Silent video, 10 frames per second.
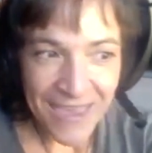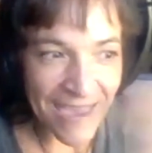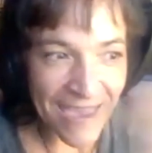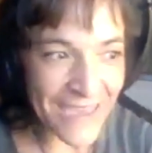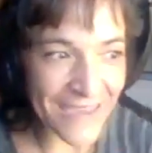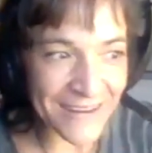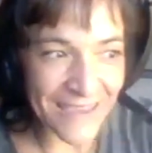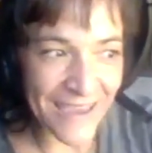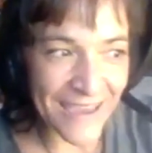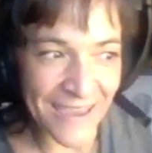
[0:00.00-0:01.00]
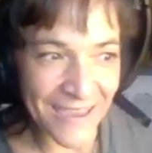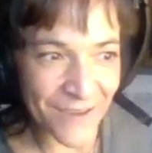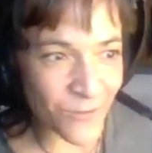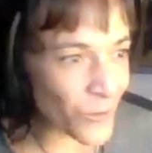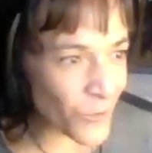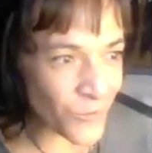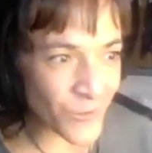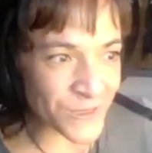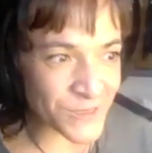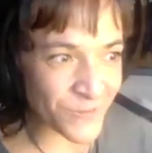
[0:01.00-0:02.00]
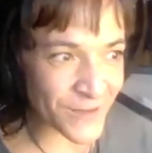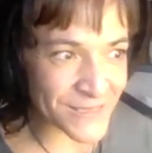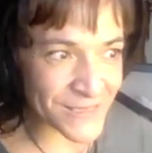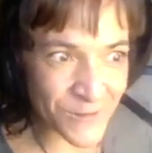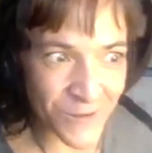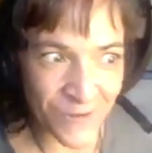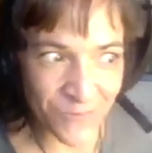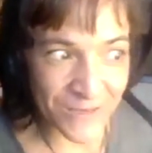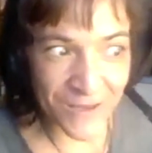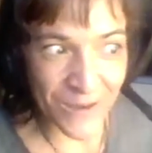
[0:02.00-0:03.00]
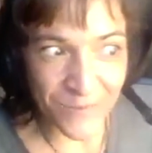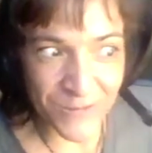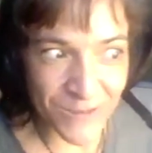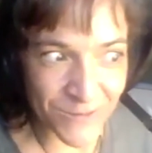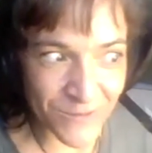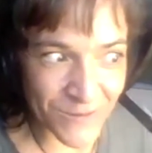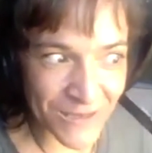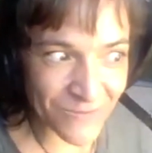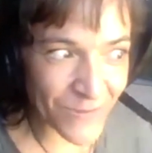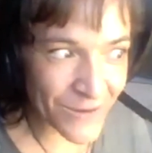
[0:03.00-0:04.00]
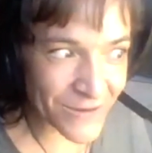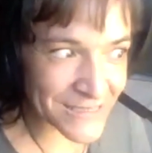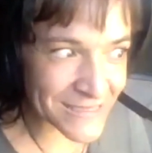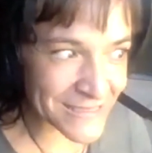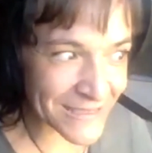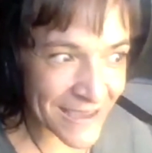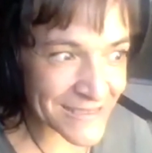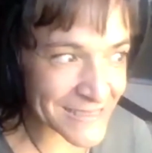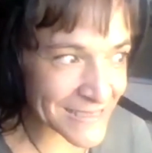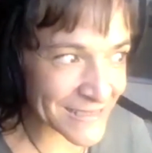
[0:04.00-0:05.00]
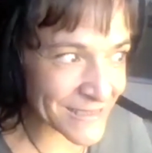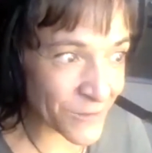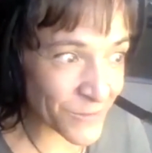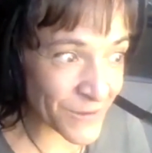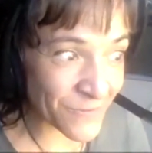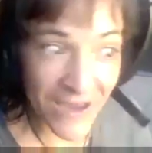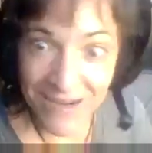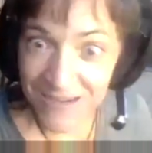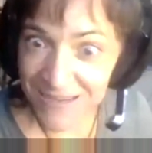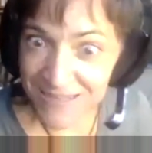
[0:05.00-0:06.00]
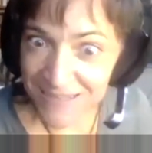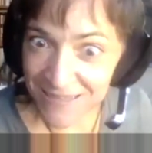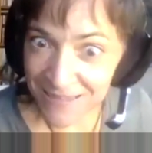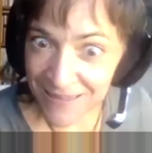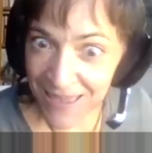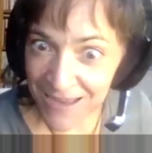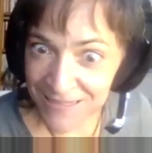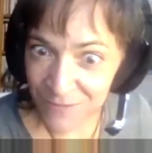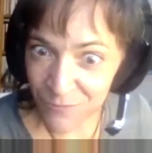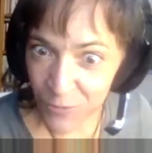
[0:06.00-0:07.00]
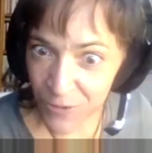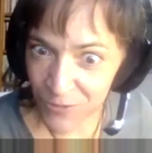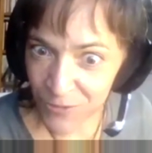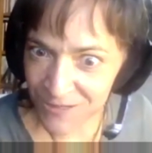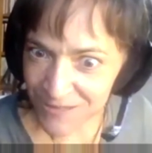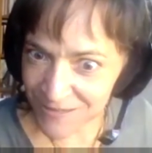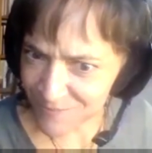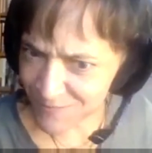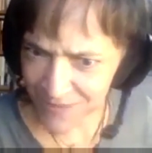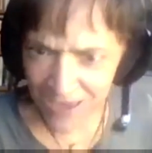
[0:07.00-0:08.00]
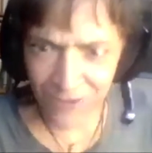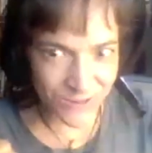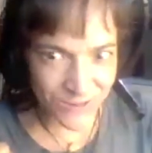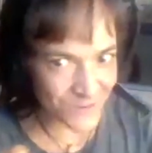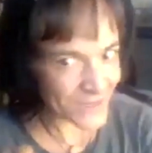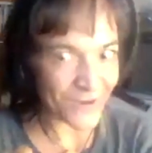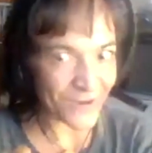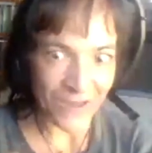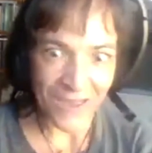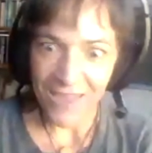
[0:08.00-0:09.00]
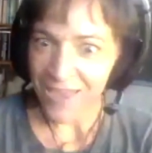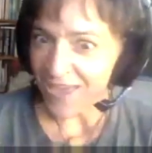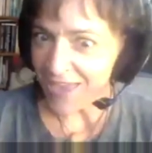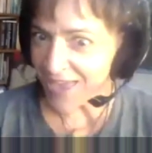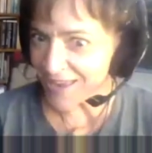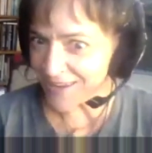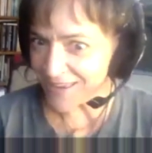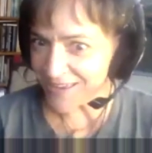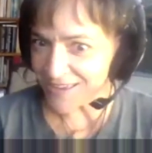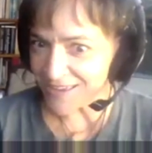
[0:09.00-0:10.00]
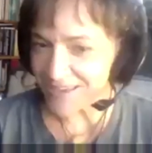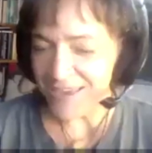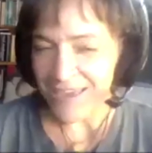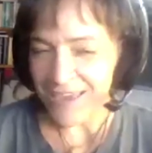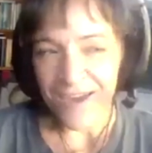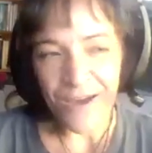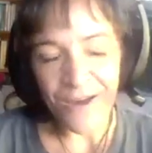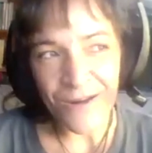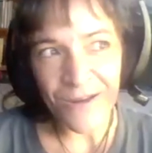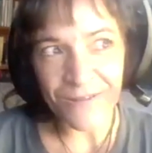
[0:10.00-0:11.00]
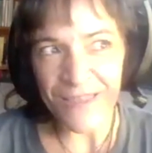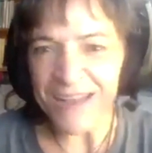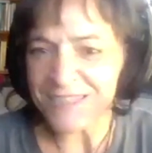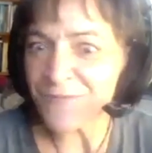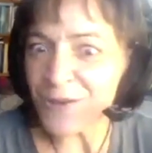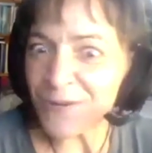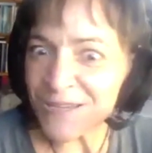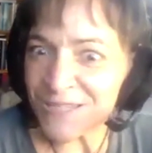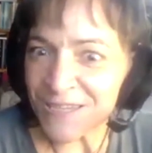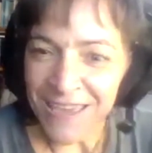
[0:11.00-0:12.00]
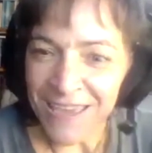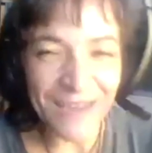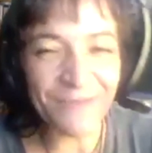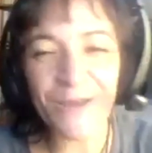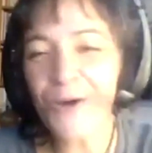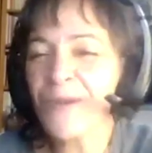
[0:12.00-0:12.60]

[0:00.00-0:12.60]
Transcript: And I have a whole bunch of friends who have been come to in various guises and, invited into the Galactic Brotherhood Council, and Galactic Federation. And I'm like, oh my